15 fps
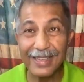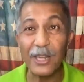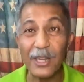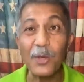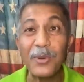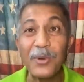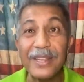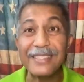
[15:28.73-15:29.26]
Can
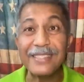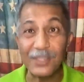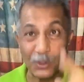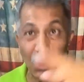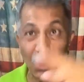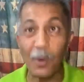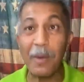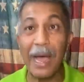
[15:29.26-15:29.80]
you please
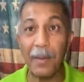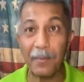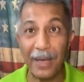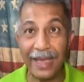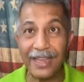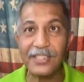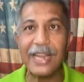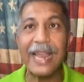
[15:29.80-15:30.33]
tour my
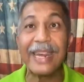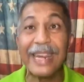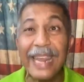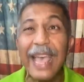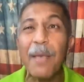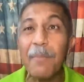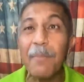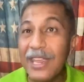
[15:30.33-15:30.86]
page and
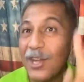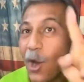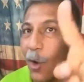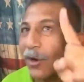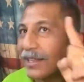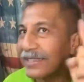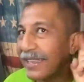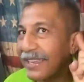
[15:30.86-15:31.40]
let me
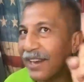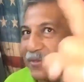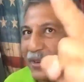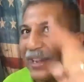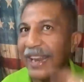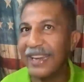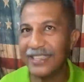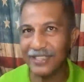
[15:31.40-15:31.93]
know? Listen
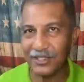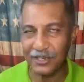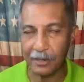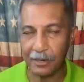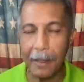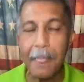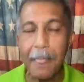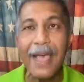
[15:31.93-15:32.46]
carefully, ladies and
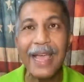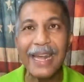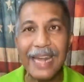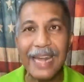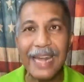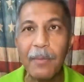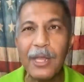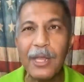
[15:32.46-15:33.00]
gentlemen.
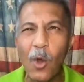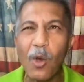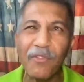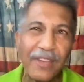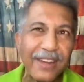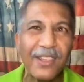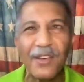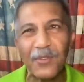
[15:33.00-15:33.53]
Let me know
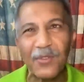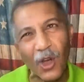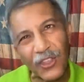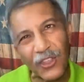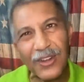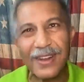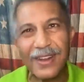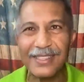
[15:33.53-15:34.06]
if any of your
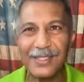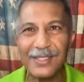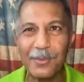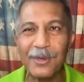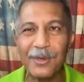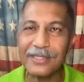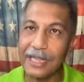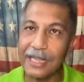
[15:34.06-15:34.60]
other
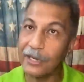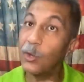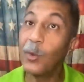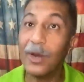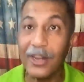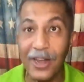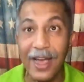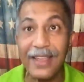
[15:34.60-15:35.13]
customers that you
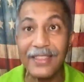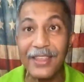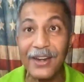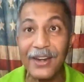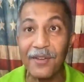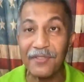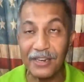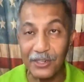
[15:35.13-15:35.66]
were kind
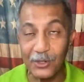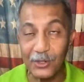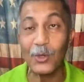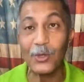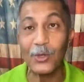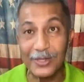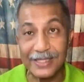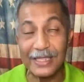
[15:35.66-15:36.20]
enough and
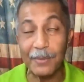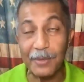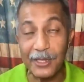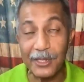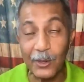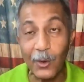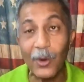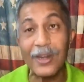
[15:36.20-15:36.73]
showed your
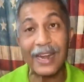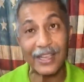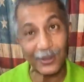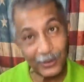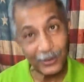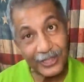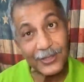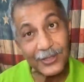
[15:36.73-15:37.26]
CBD oil
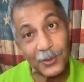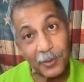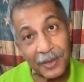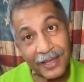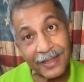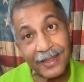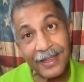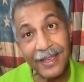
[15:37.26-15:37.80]
like you did to
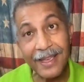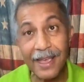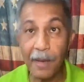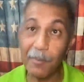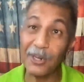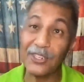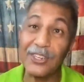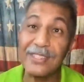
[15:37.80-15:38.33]
me,
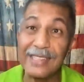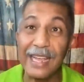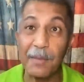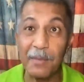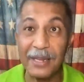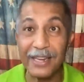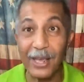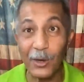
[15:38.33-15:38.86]
or just
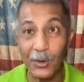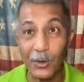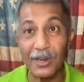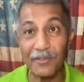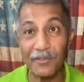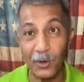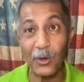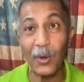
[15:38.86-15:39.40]
like me, they
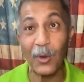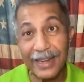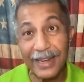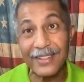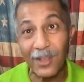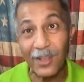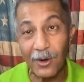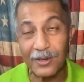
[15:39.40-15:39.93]
couldn't afford your
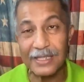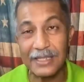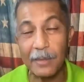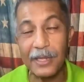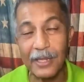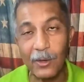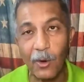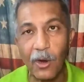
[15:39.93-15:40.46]
$80
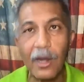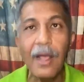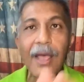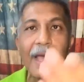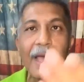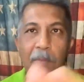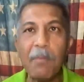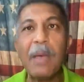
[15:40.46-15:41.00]
CBD oil.
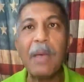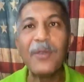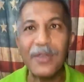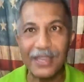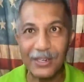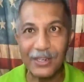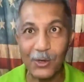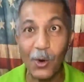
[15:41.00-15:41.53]
Maybe
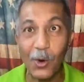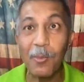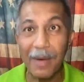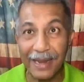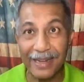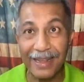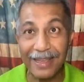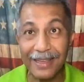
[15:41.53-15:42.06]
you can show them
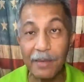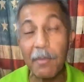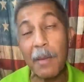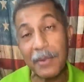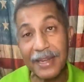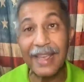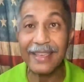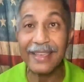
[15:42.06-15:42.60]
my link.
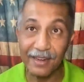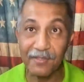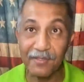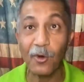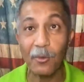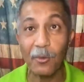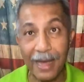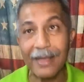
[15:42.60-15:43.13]
Maybe they can
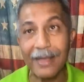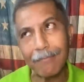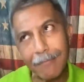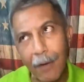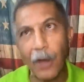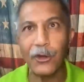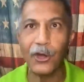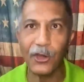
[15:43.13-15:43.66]
afford my
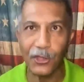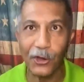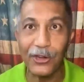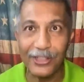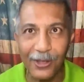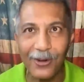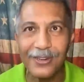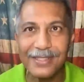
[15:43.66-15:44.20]
under
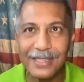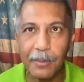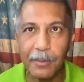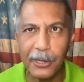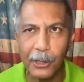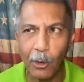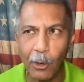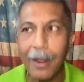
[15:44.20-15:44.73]
$30
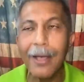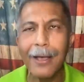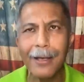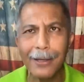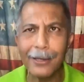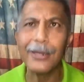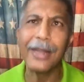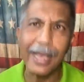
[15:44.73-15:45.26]
CBD oil.
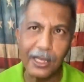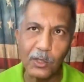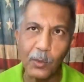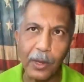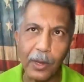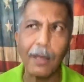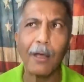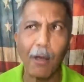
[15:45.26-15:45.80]

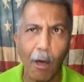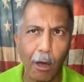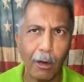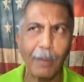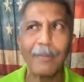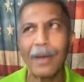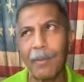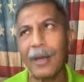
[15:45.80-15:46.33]
Next week,
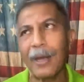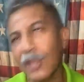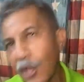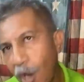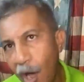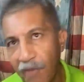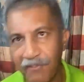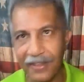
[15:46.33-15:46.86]
call them about
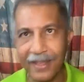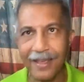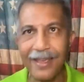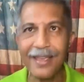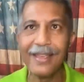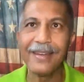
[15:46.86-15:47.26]
the coffee.